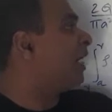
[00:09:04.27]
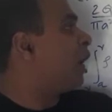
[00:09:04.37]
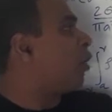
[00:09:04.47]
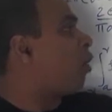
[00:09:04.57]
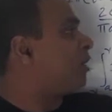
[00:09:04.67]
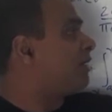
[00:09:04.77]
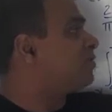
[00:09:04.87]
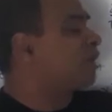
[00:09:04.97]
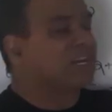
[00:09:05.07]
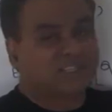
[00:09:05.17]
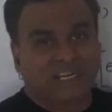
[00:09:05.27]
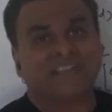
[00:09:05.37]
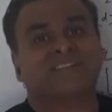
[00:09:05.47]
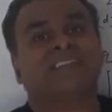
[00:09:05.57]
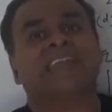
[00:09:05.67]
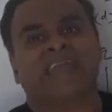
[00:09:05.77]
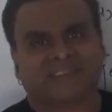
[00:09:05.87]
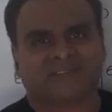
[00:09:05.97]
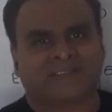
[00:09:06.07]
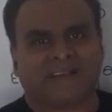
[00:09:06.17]
a volume charge density
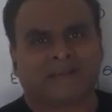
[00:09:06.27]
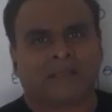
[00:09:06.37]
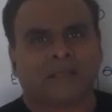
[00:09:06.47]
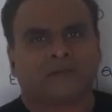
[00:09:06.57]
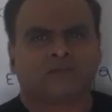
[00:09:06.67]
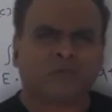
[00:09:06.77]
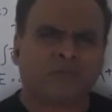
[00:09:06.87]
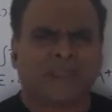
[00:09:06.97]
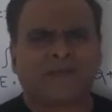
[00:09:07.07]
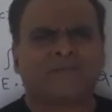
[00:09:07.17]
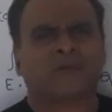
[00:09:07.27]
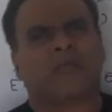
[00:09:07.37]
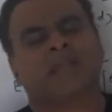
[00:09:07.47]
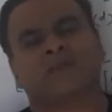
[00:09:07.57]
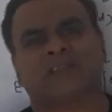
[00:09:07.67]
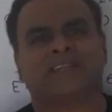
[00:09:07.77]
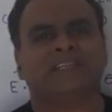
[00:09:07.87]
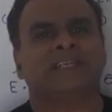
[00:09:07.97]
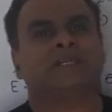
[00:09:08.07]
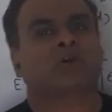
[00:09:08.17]
as well. So we have to calculate
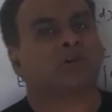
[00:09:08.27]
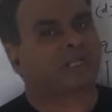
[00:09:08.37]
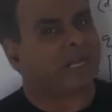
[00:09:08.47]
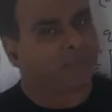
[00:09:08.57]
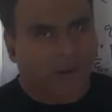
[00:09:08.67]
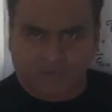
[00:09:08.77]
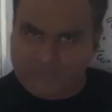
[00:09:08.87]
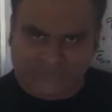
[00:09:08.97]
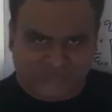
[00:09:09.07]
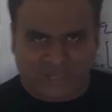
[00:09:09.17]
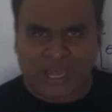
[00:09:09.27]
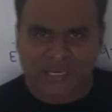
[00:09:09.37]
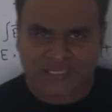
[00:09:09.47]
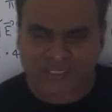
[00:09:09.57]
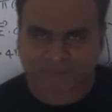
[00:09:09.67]
the total amount of charge.